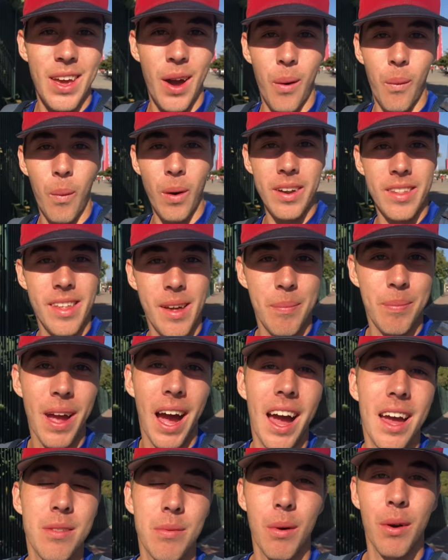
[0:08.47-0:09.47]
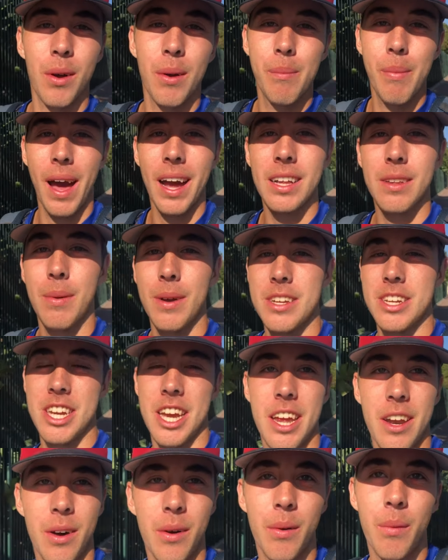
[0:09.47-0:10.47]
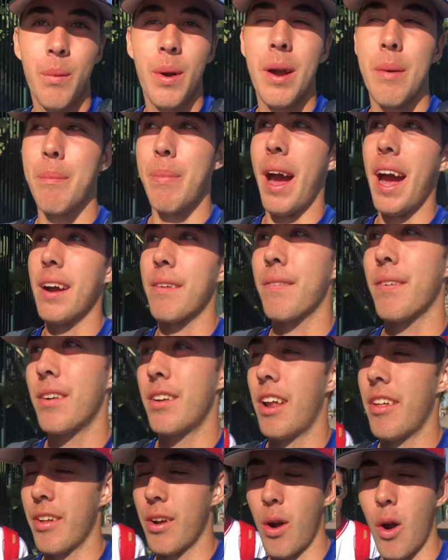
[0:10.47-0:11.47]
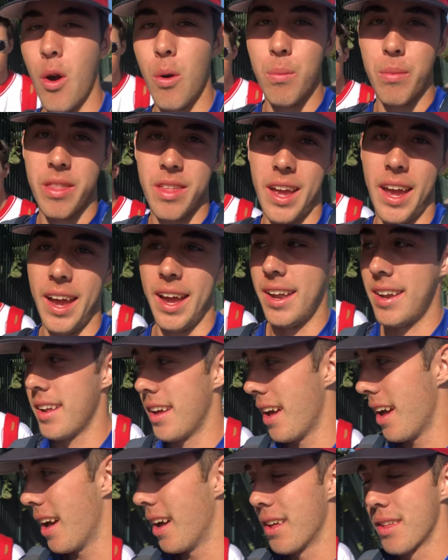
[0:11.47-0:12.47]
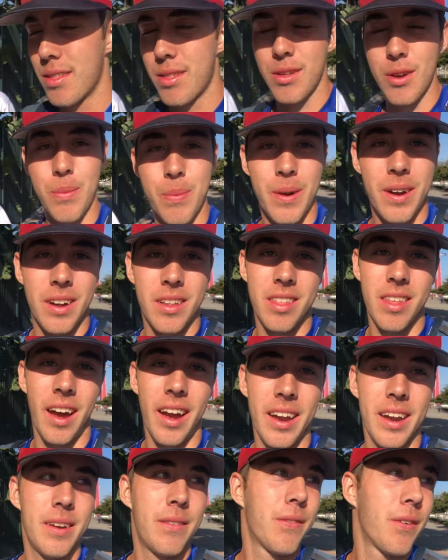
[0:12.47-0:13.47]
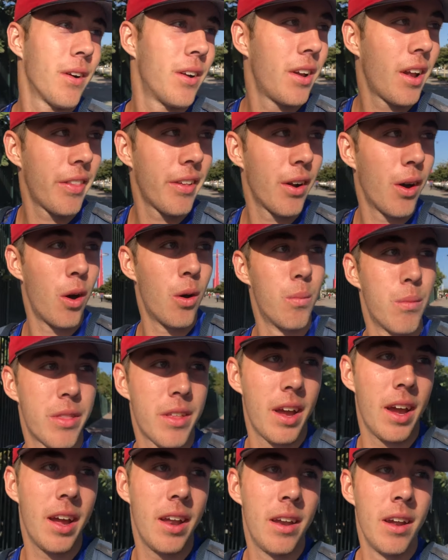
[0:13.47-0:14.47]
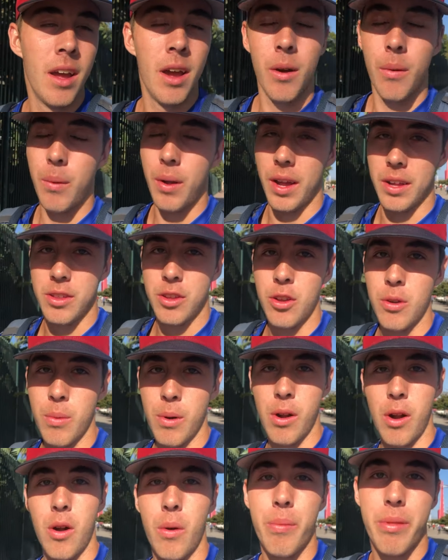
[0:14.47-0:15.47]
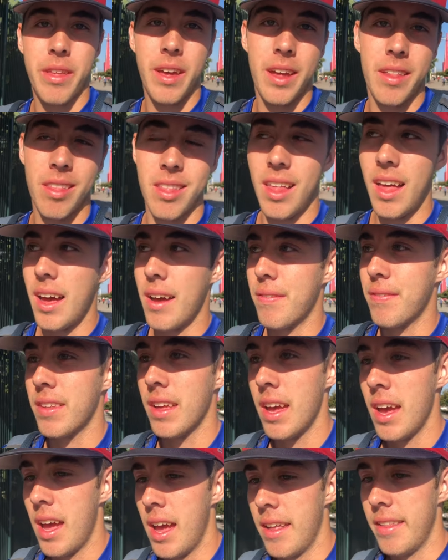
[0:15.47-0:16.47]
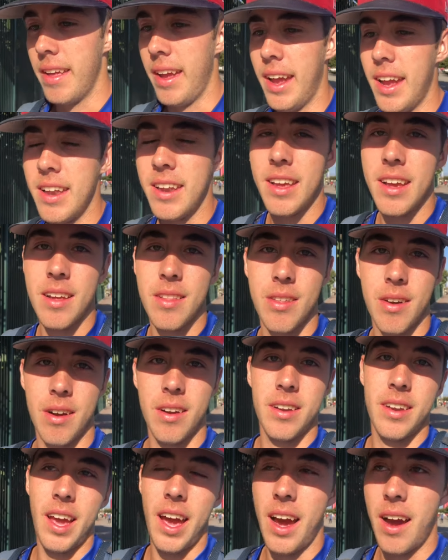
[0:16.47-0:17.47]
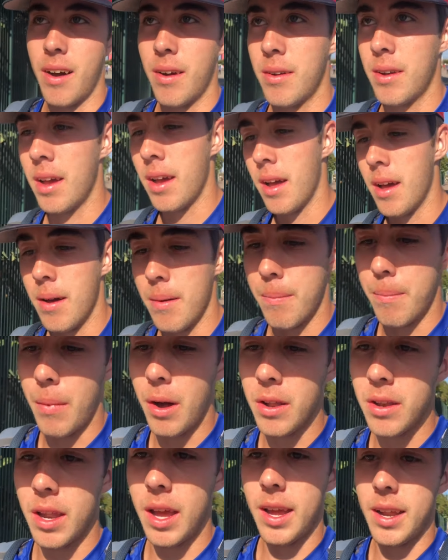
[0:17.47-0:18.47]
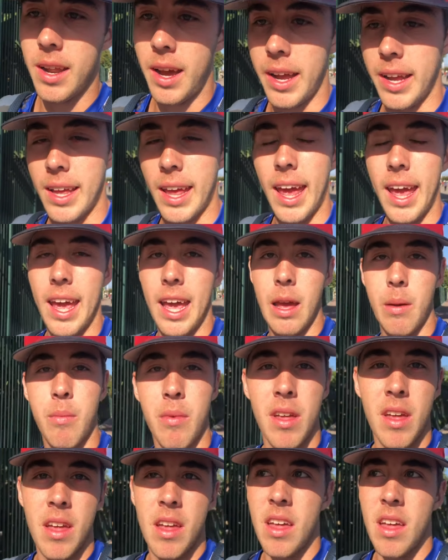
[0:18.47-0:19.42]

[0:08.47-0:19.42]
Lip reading: Yo, what is up, guys? Welcome back to my channel, and we are back for another homestand. Super excited for another homestand. We got two more homestands left. The Indians are in town. Monday night game.